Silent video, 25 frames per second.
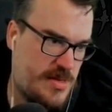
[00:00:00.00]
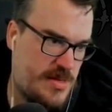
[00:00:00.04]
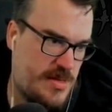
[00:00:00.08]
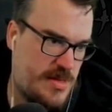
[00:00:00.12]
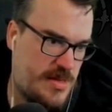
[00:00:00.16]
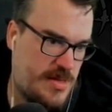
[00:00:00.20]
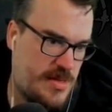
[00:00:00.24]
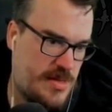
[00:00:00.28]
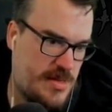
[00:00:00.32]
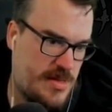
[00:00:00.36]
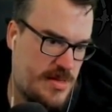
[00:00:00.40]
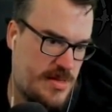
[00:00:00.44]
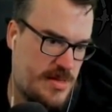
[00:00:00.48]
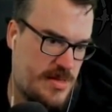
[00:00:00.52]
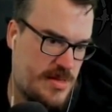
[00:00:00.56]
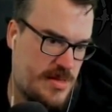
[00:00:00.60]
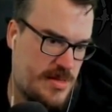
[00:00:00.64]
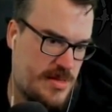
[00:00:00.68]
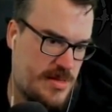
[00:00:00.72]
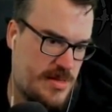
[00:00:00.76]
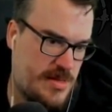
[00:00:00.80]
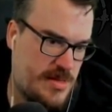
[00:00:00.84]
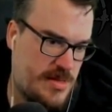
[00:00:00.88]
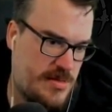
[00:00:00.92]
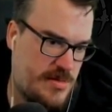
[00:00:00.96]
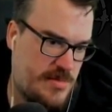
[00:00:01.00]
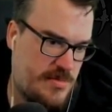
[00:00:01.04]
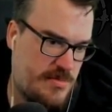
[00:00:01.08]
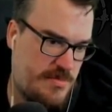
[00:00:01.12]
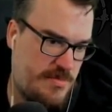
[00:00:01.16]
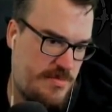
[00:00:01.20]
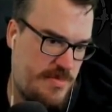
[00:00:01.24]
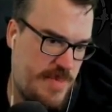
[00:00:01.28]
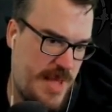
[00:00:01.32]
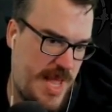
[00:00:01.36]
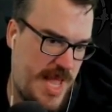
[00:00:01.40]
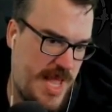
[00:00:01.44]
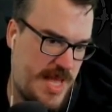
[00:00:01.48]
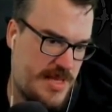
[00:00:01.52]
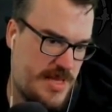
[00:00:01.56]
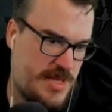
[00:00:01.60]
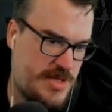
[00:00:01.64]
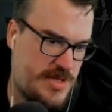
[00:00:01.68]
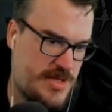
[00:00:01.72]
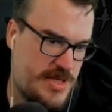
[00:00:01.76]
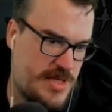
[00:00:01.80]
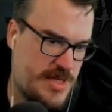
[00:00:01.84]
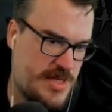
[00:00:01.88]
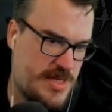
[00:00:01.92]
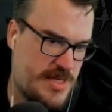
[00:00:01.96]
um,
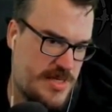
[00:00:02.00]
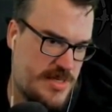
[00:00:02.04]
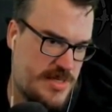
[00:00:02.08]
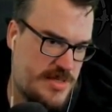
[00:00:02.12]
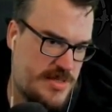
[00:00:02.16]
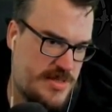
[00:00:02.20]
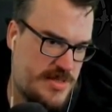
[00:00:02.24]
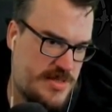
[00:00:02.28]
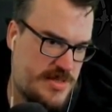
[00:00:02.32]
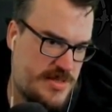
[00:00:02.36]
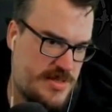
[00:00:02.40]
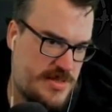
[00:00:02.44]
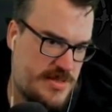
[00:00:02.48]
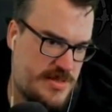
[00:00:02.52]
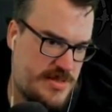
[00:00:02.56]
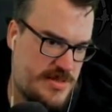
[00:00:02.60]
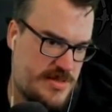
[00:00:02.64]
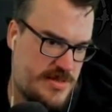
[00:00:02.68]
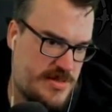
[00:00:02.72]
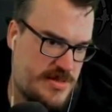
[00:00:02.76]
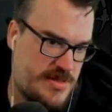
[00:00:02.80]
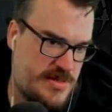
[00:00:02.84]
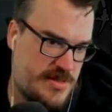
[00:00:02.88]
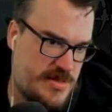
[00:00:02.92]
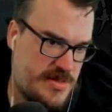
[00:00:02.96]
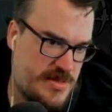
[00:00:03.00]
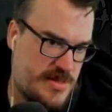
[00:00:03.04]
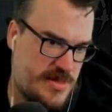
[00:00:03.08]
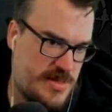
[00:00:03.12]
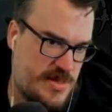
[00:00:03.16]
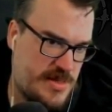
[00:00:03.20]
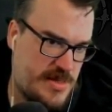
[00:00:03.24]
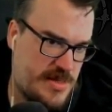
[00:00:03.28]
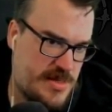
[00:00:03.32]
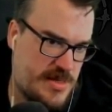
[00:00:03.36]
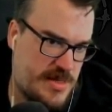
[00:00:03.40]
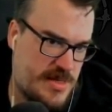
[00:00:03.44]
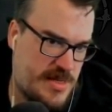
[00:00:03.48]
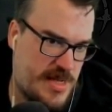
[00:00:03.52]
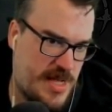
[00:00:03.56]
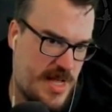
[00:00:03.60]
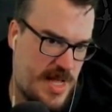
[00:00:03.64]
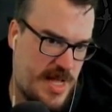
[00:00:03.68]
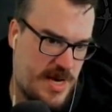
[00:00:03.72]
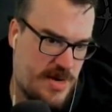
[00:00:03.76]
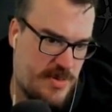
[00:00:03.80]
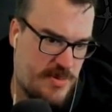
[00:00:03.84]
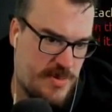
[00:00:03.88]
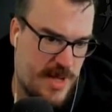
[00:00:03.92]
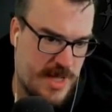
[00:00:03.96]
bandages.
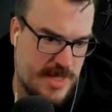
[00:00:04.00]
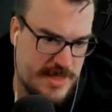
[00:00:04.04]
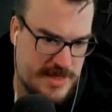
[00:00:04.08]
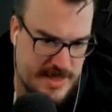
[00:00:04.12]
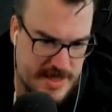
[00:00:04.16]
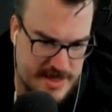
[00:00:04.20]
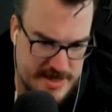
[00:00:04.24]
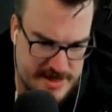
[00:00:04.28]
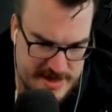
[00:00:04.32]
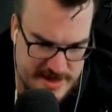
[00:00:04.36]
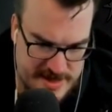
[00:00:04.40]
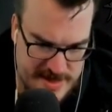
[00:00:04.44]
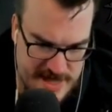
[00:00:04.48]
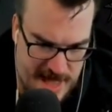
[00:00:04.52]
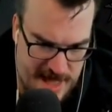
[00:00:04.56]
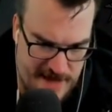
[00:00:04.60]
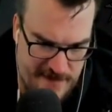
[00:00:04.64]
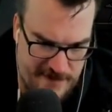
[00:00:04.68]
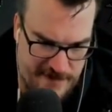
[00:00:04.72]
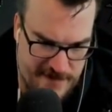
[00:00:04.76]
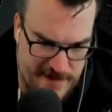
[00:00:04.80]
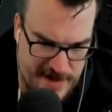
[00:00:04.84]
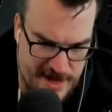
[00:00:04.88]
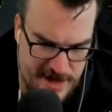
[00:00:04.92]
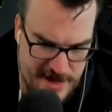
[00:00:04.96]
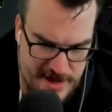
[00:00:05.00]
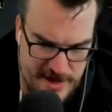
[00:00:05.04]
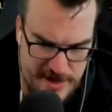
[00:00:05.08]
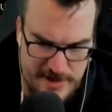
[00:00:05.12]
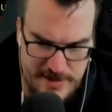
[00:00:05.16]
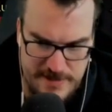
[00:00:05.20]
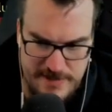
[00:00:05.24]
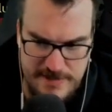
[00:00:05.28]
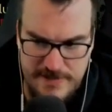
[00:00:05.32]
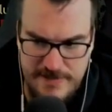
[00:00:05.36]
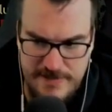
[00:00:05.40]
Kind of want the sapphire.